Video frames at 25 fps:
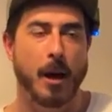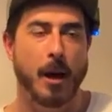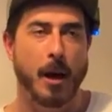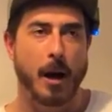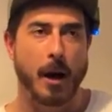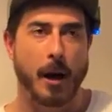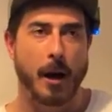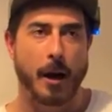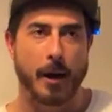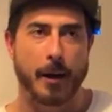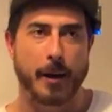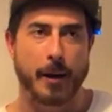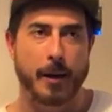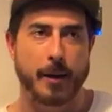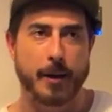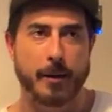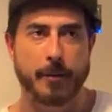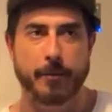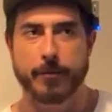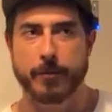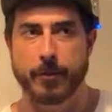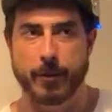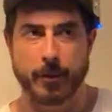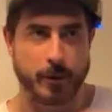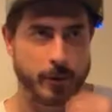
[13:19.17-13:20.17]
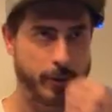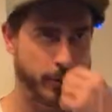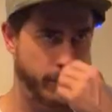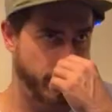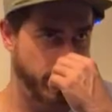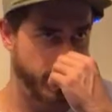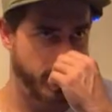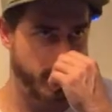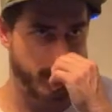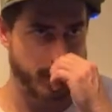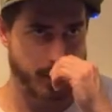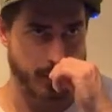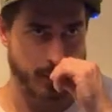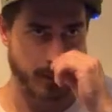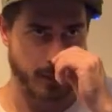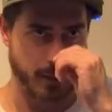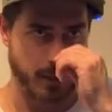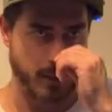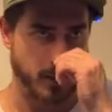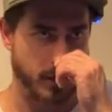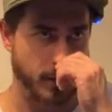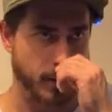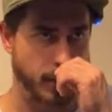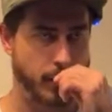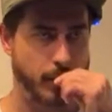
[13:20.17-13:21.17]
I finished
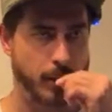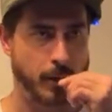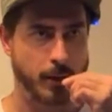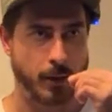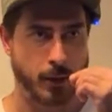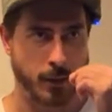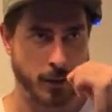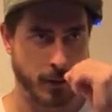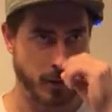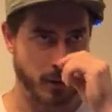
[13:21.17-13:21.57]
in